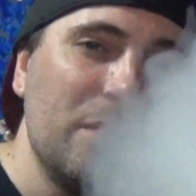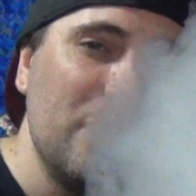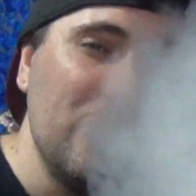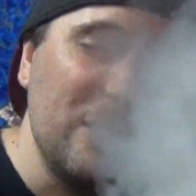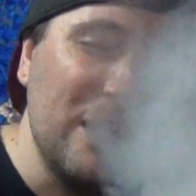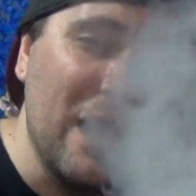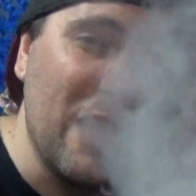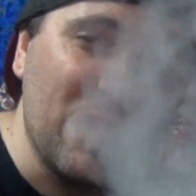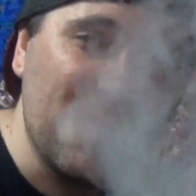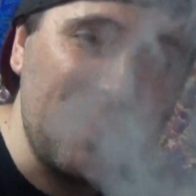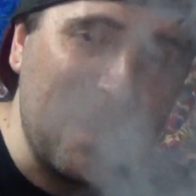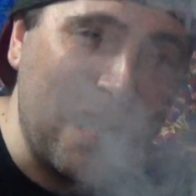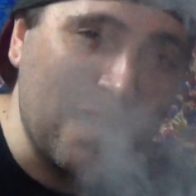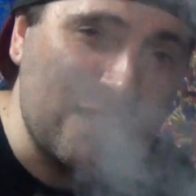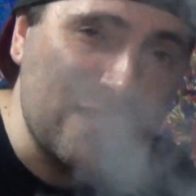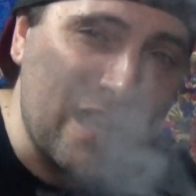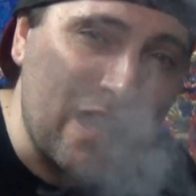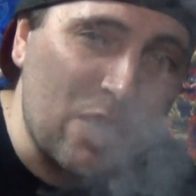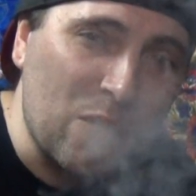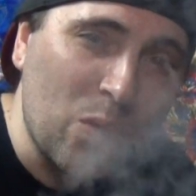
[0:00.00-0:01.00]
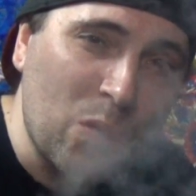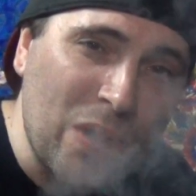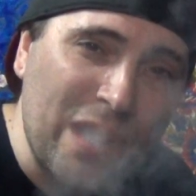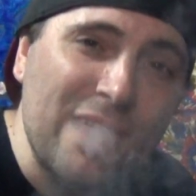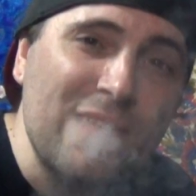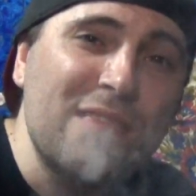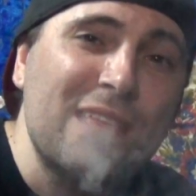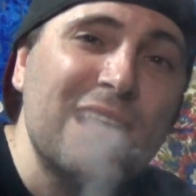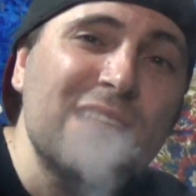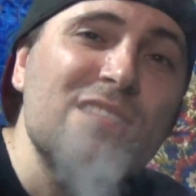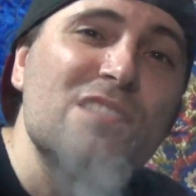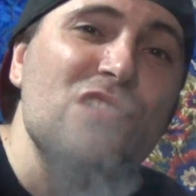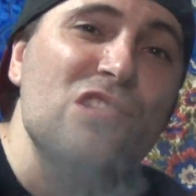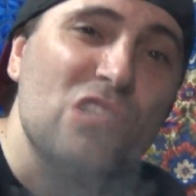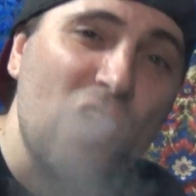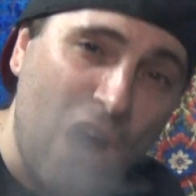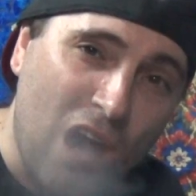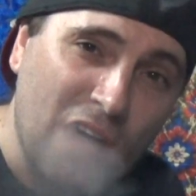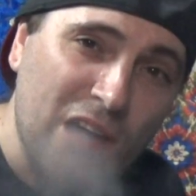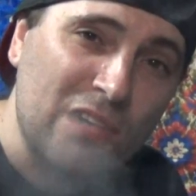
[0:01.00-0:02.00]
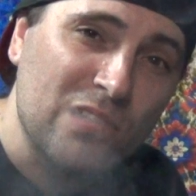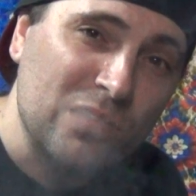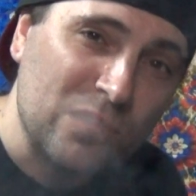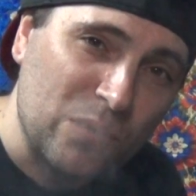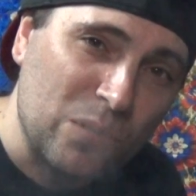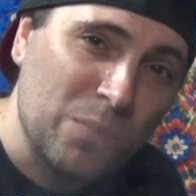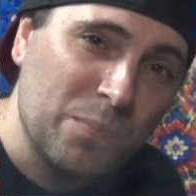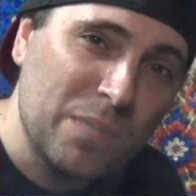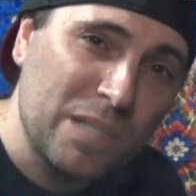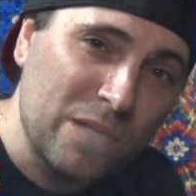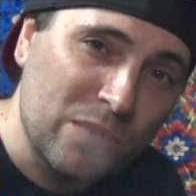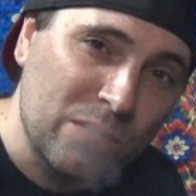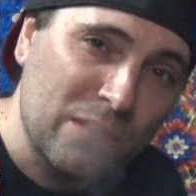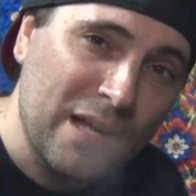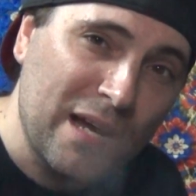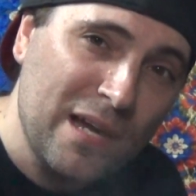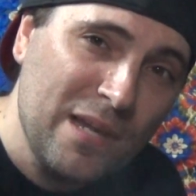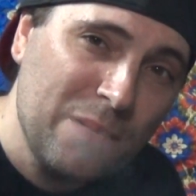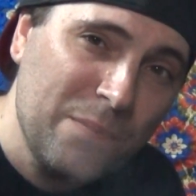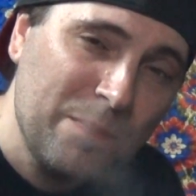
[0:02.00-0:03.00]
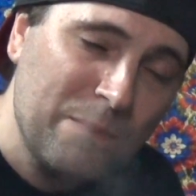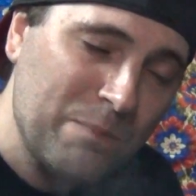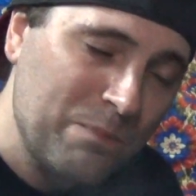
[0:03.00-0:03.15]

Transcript: Now that that's out of the way, let's talk a little bit, okay?